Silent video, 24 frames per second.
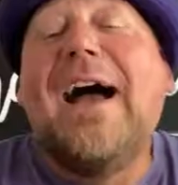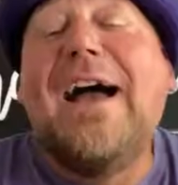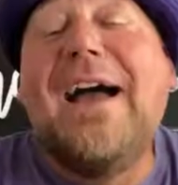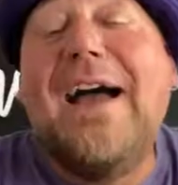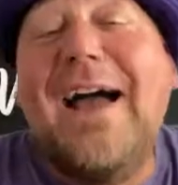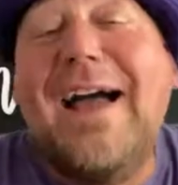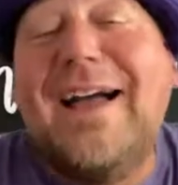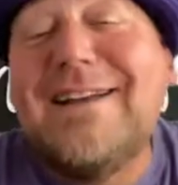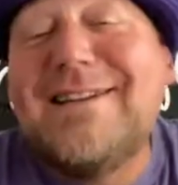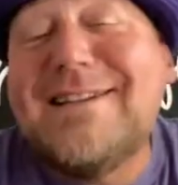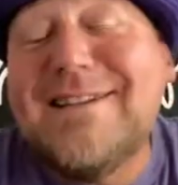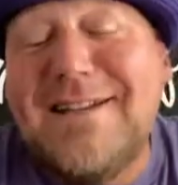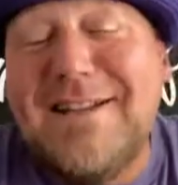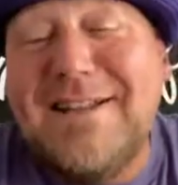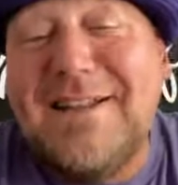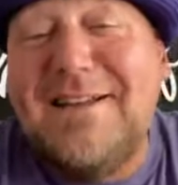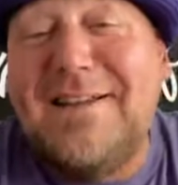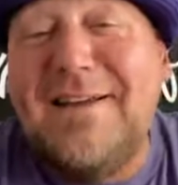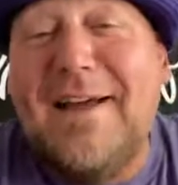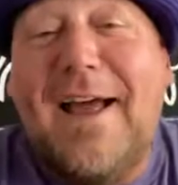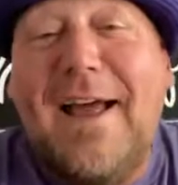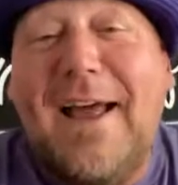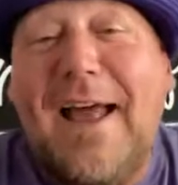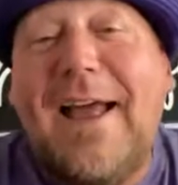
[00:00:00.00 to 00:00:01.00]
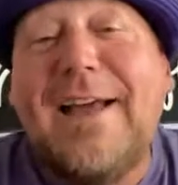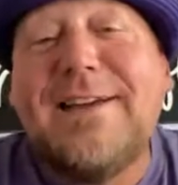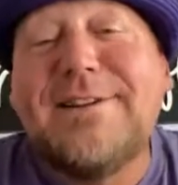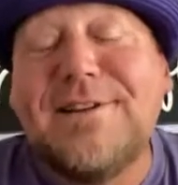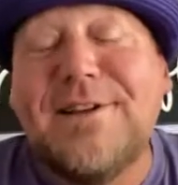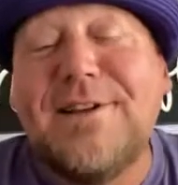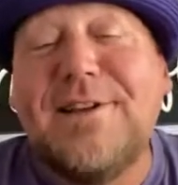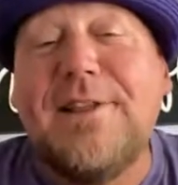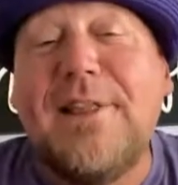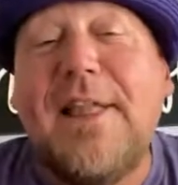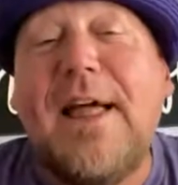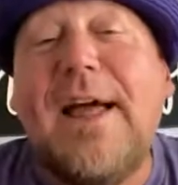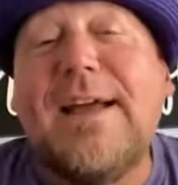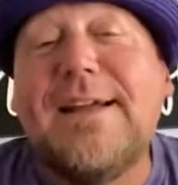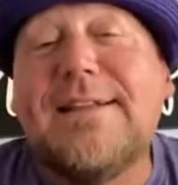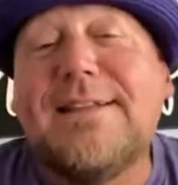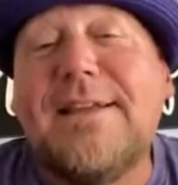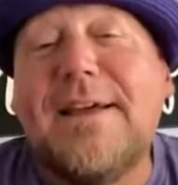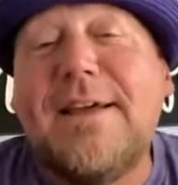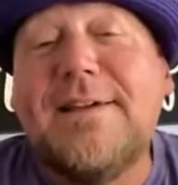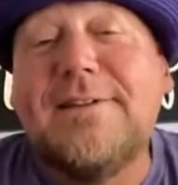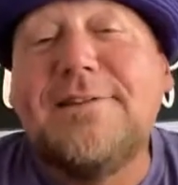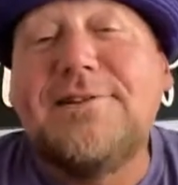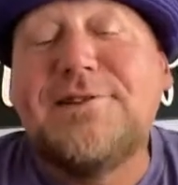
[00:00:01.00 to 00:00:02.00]
actually I actually like
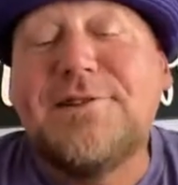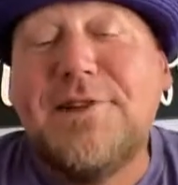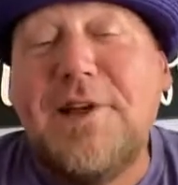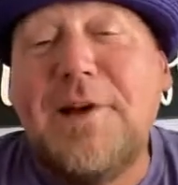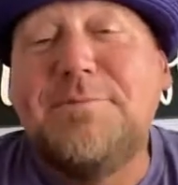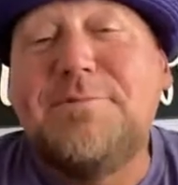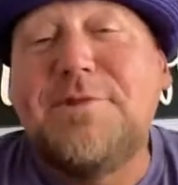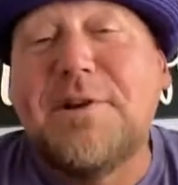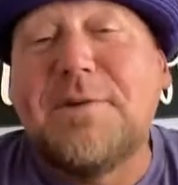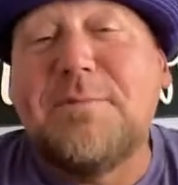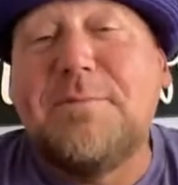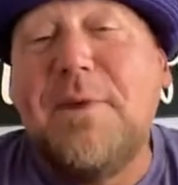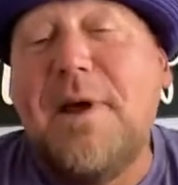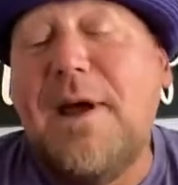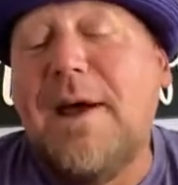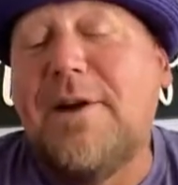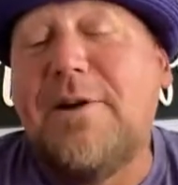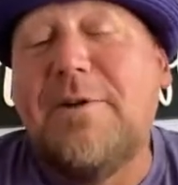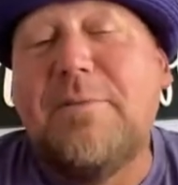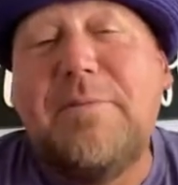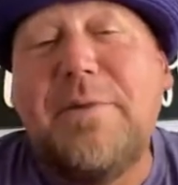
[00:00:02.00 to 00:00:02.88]
that subject matter,